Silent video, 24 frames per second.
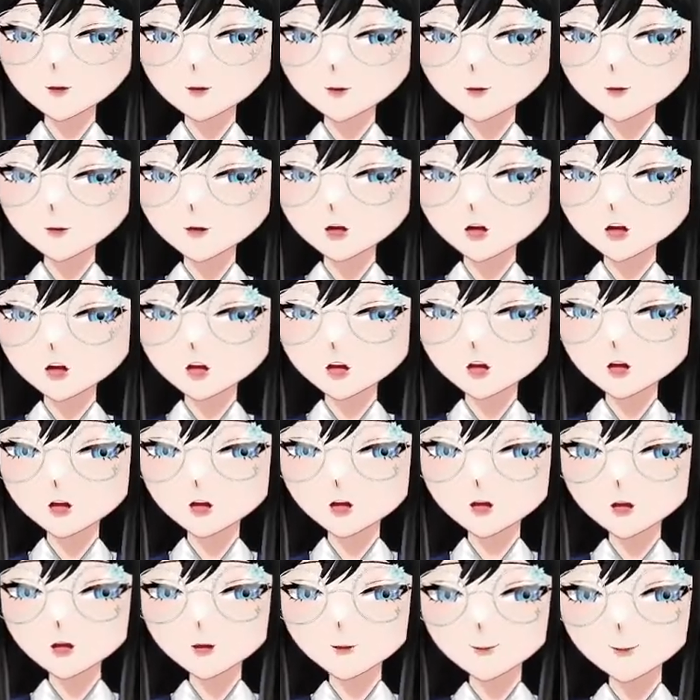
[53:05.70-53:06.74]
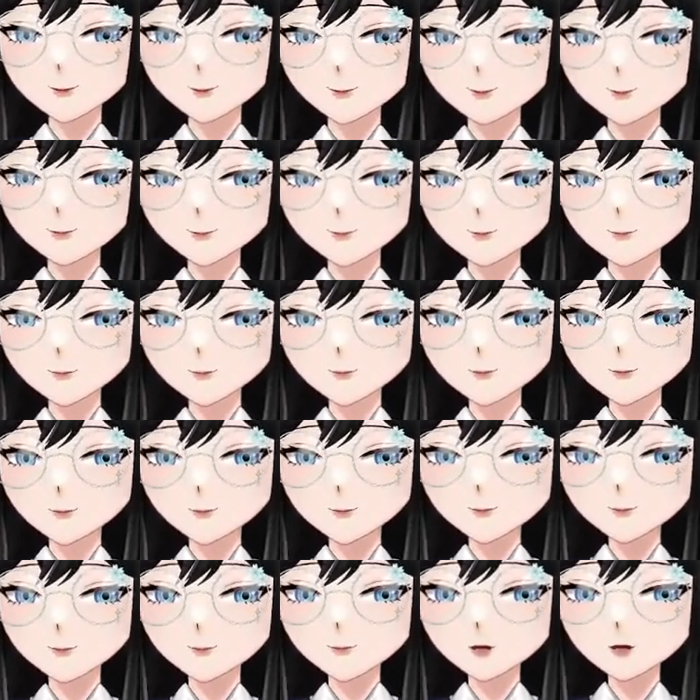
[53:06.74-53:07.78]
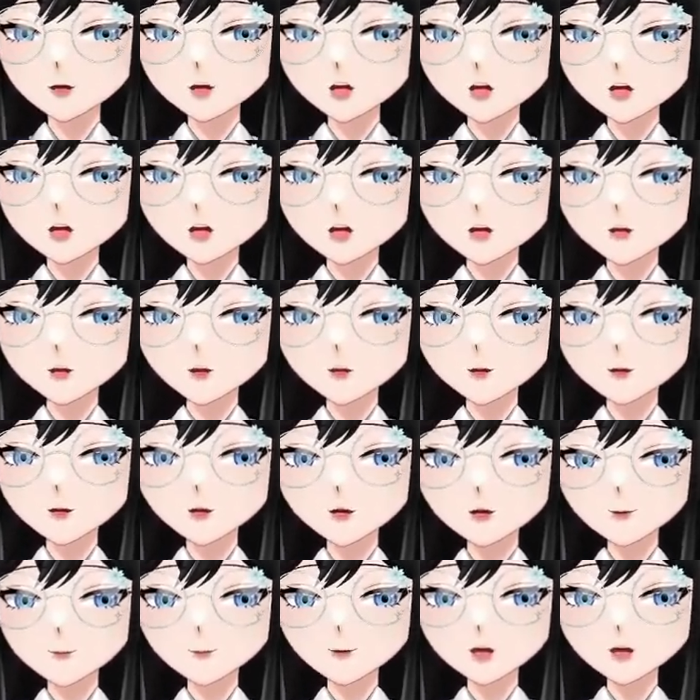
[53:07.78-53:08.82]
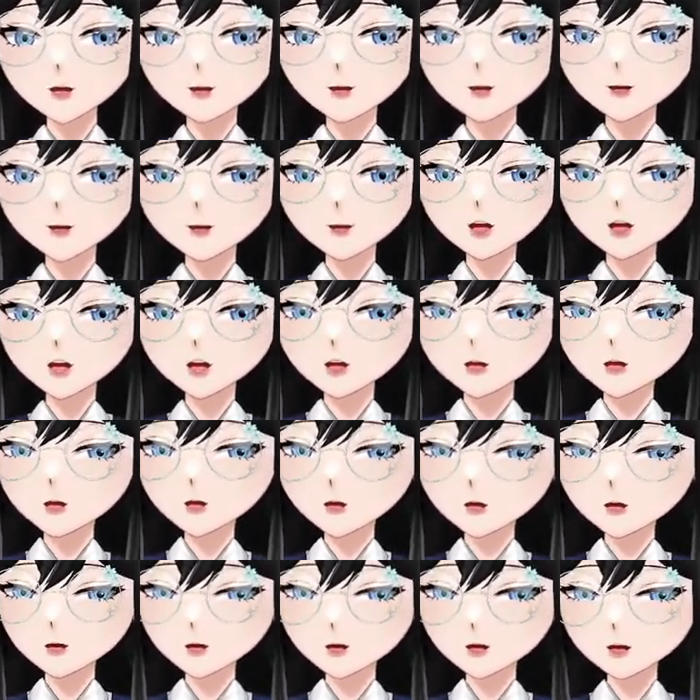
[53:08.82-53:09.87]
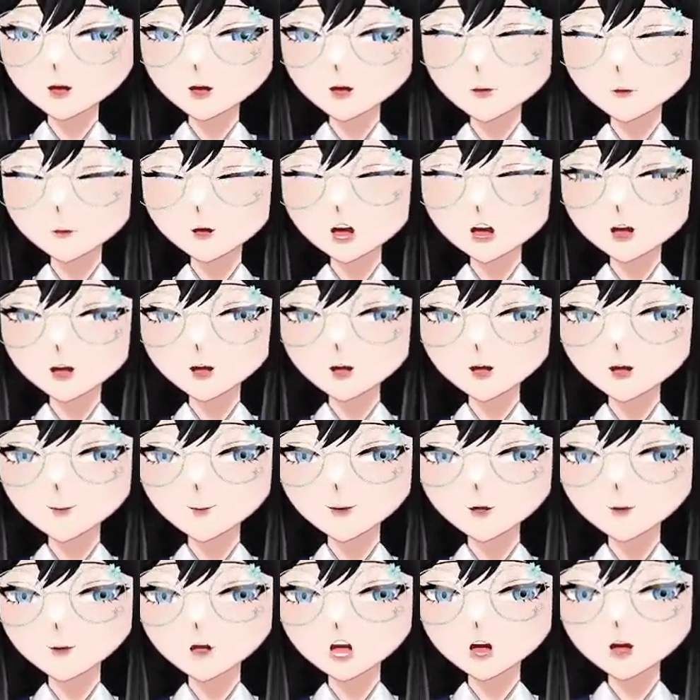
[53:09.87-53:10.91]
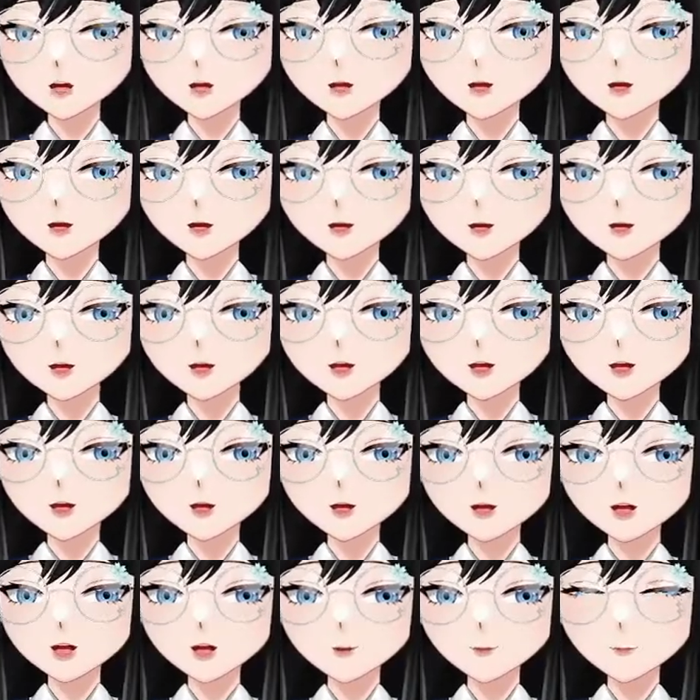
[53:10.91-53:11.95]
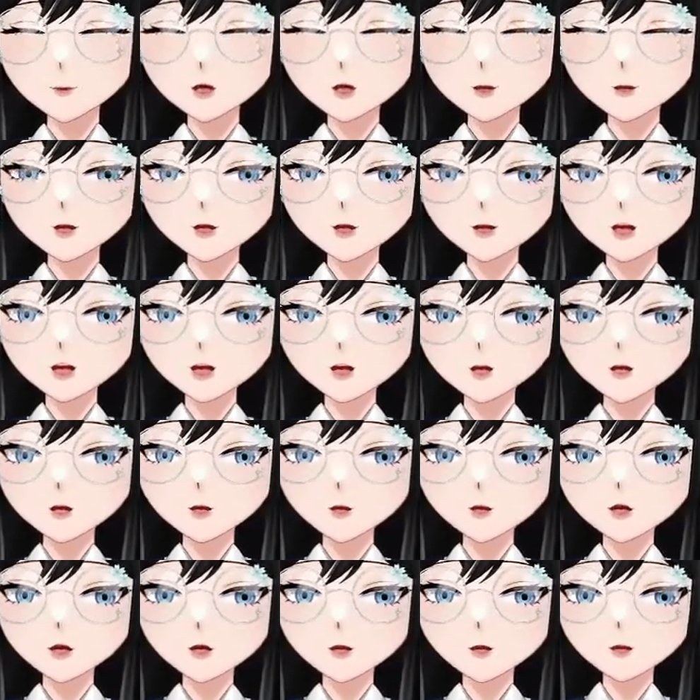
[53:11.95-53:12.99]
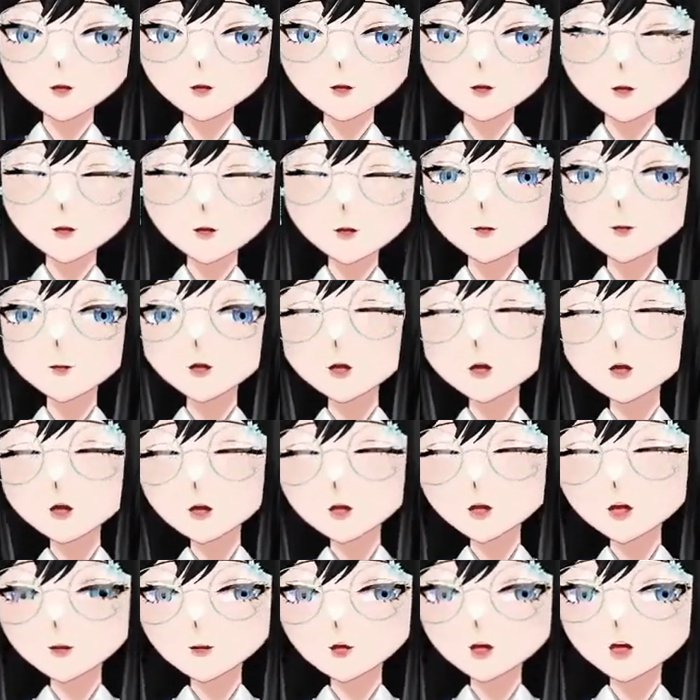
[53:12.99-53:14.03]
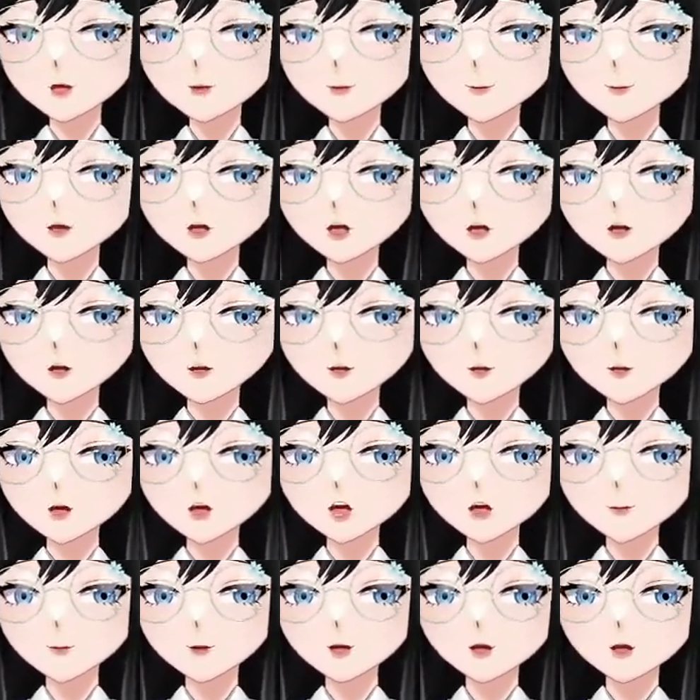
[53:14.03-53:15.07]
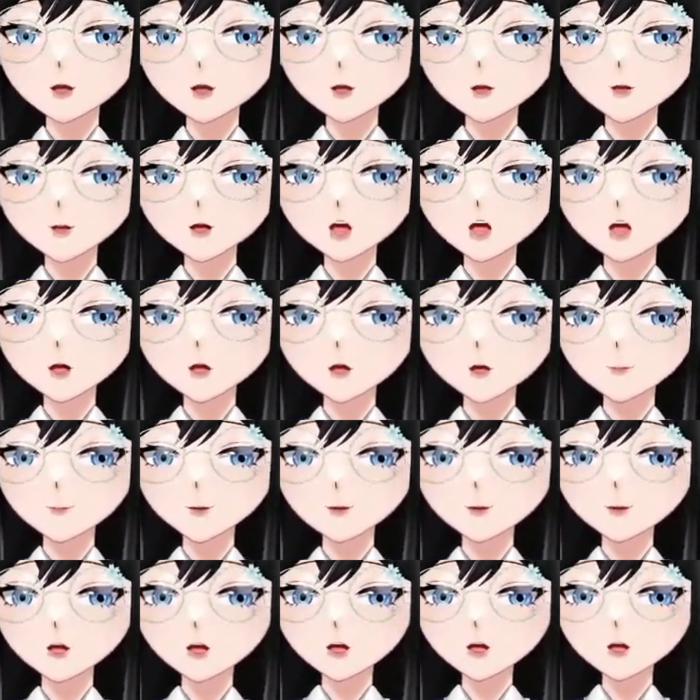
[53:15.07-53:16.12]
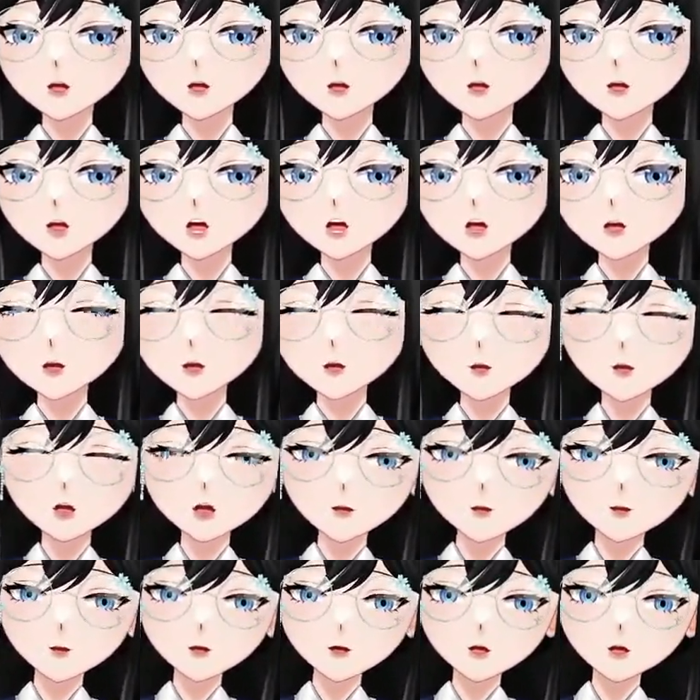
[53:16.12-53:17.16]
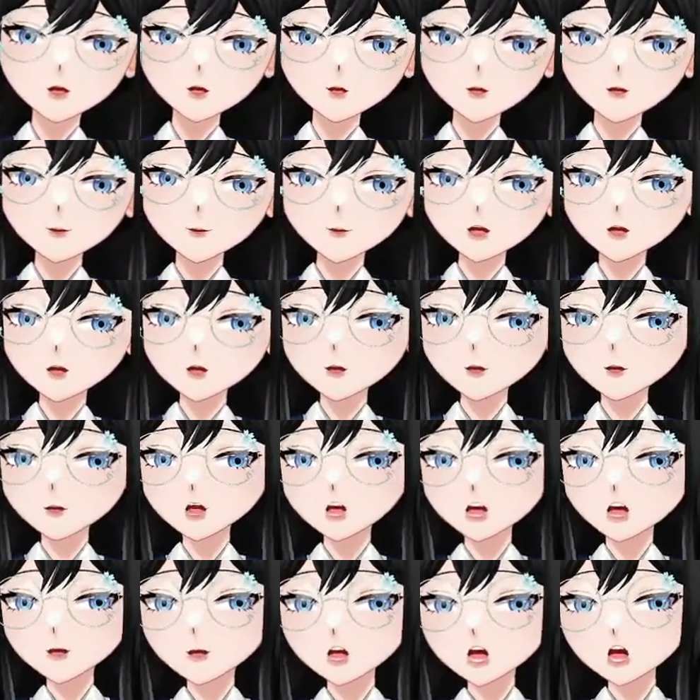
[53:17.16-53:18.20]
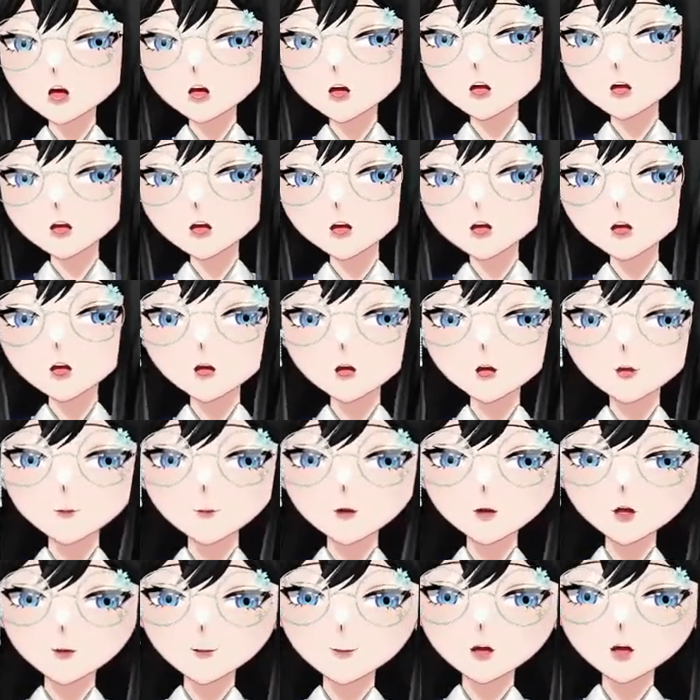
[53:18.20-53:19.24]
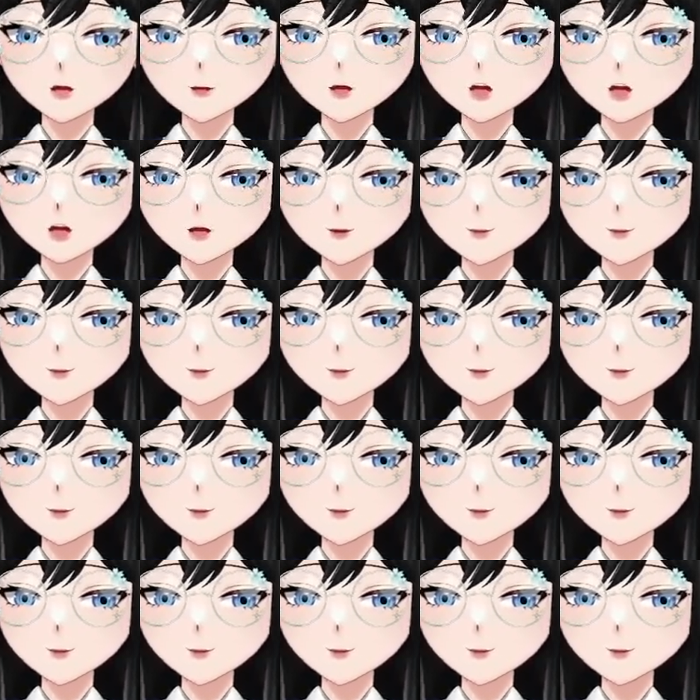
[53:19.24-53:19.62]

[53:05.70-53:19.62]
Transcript: works. And then the metal ions, if you bind the zinc, cadmium, or H2O2, MTF1, you have a conformational change that would lead to it binding to MRE. And then if you have the MRE,